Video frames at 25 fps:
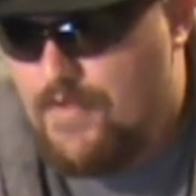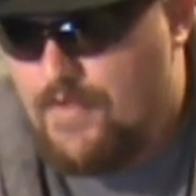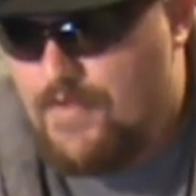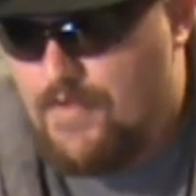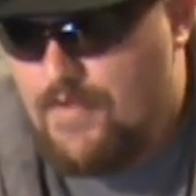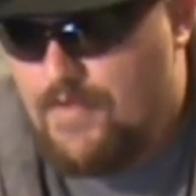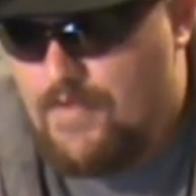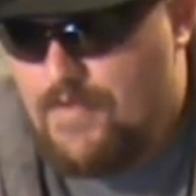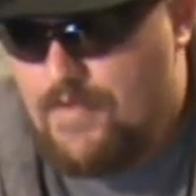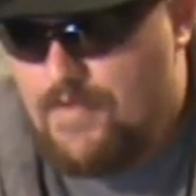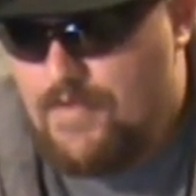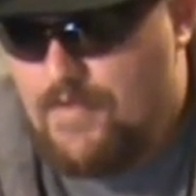
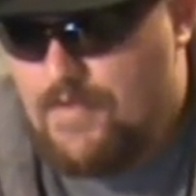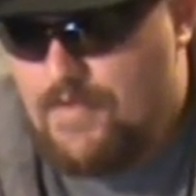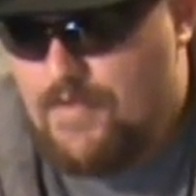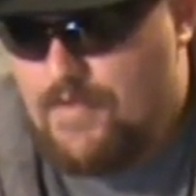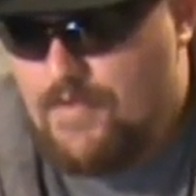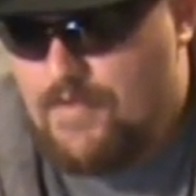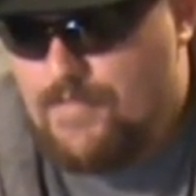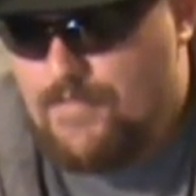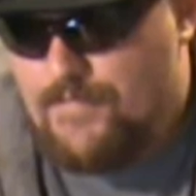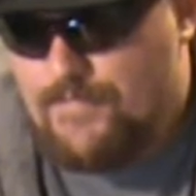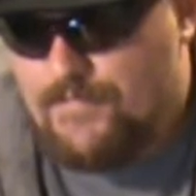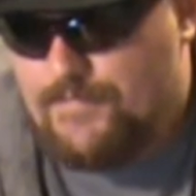
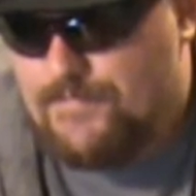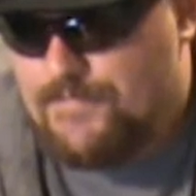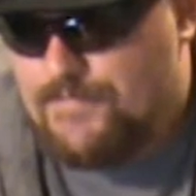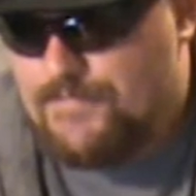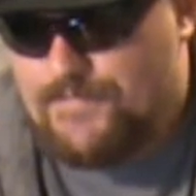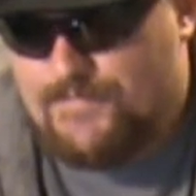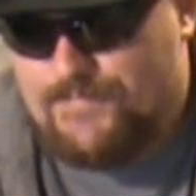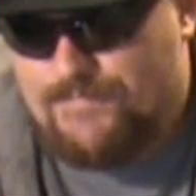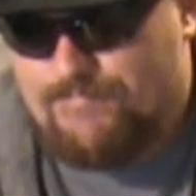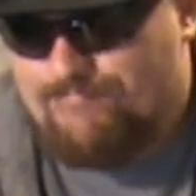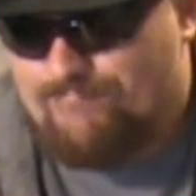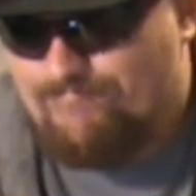
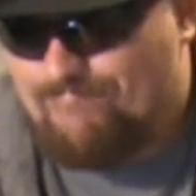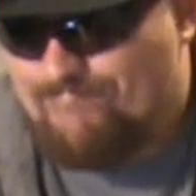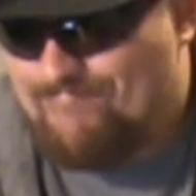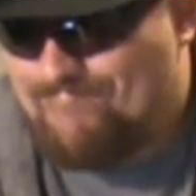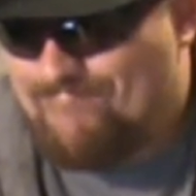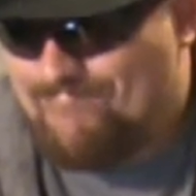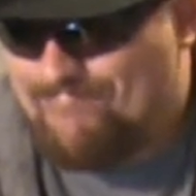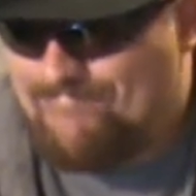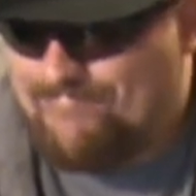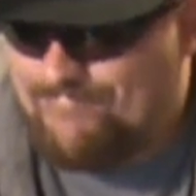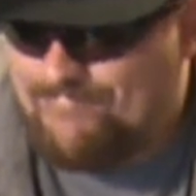(no one is talking)